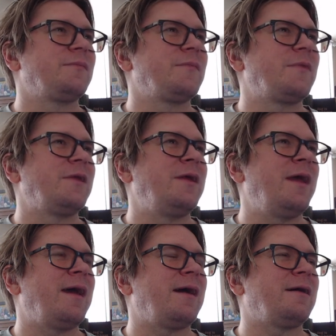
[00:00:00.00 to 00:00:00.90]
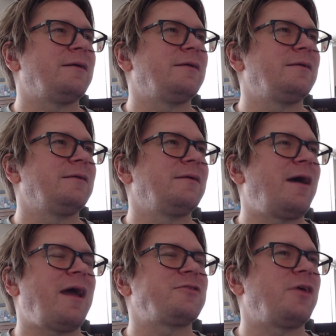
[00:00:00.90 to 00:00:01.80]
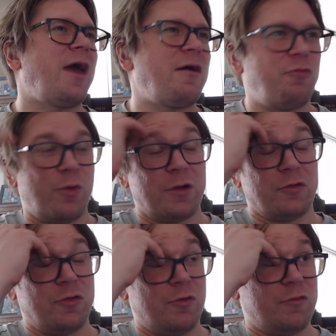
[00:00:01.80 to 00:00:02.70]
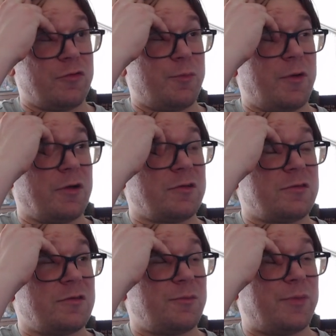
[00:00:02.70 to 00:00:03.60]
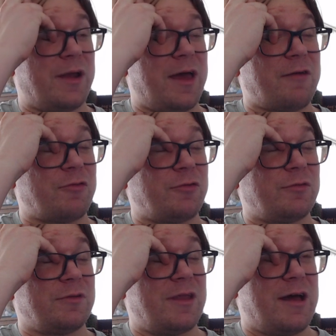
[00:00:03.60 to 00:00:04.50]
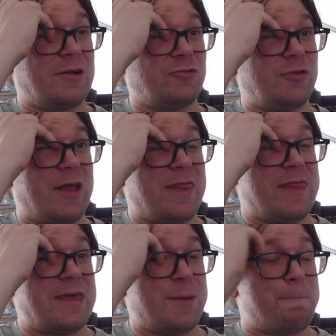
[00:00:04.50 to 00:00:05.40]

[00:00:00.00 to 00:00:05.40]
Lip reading: Yeah, I actually have one or two of his books, but I have not read them.